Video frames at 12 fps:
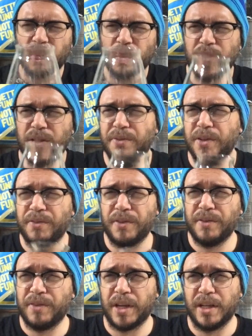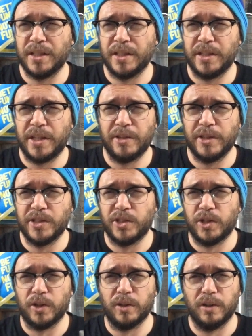which if you've ever had a Terry's
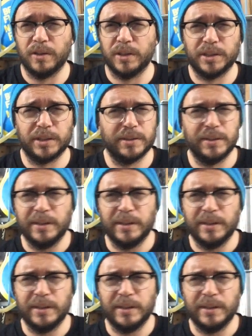chocolate orange,